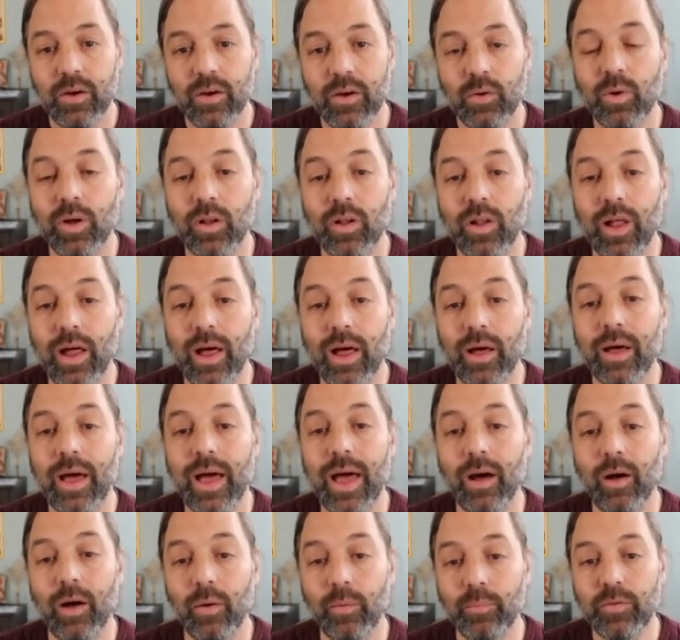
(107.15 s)
will
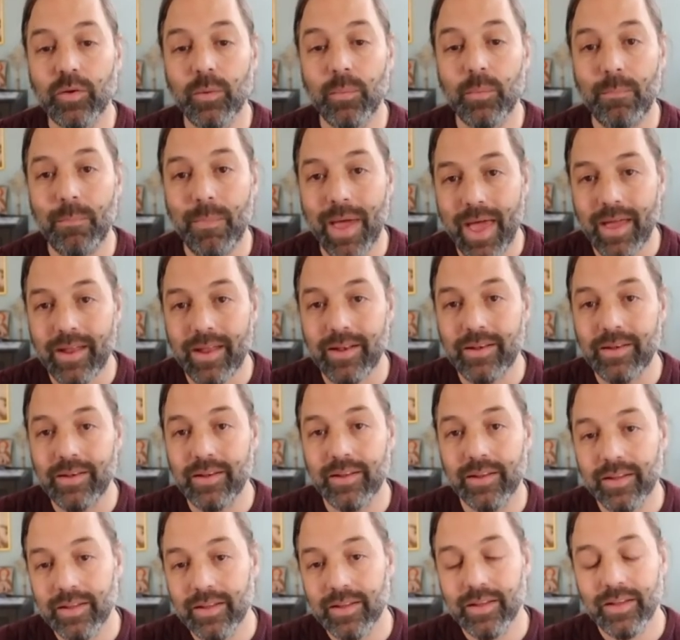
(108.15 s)
help to
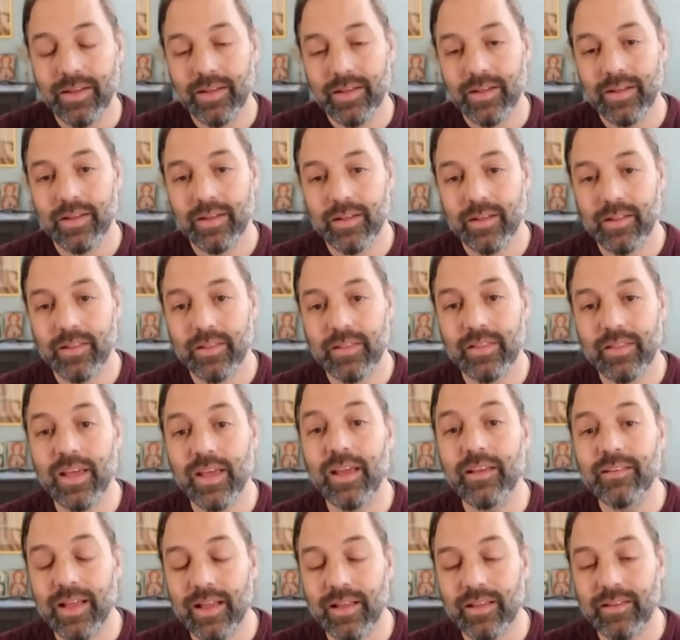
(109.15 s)
mend
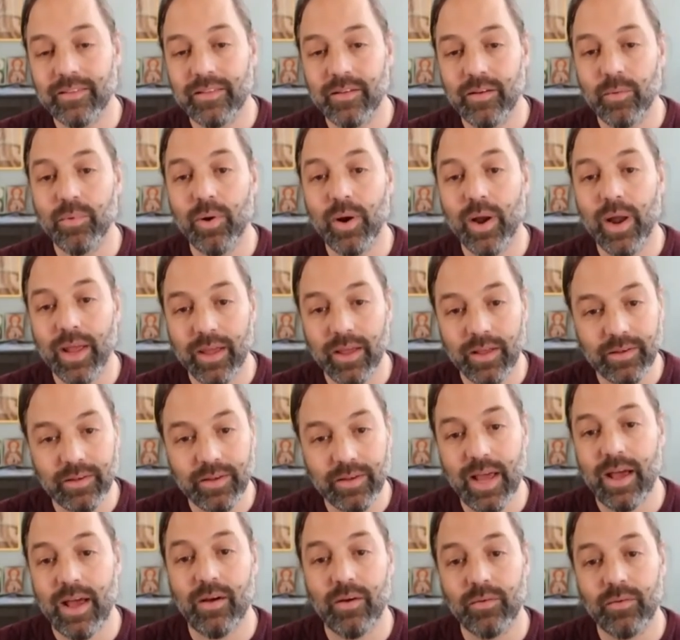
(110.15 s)
things as they're breaking
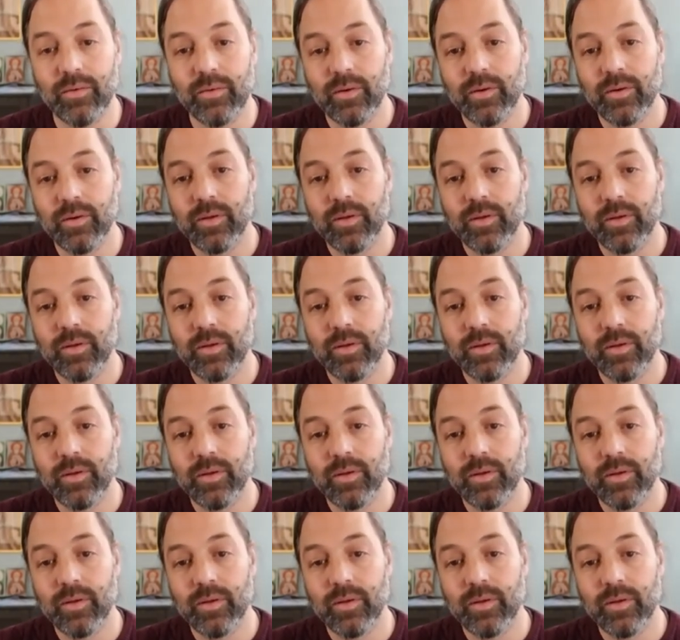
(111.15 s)
down.